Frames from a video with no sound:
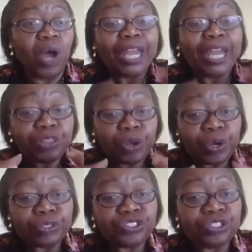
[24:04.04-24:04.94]
And
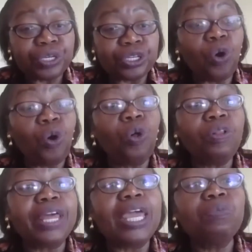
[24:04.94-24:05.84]
those children,
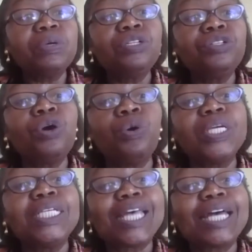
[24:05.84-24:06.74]
all they will know
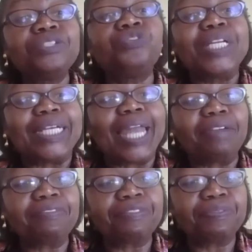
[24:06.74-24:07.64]
is that street
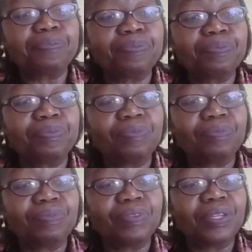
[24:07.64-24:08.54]

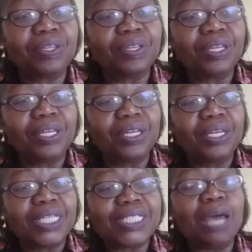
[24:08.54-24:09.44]
life.
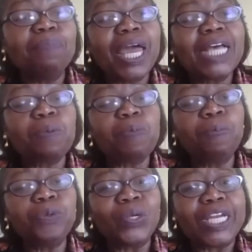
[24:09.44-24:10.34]
Zambia has a
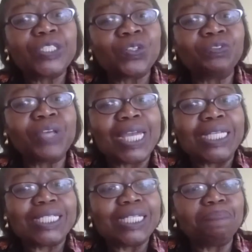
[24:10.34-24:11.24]
population of
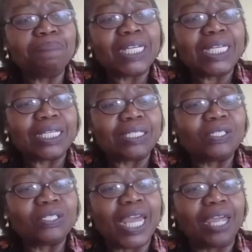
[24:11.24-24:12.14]
18 million
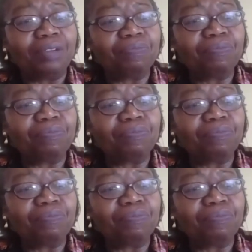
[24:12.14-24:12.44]
today.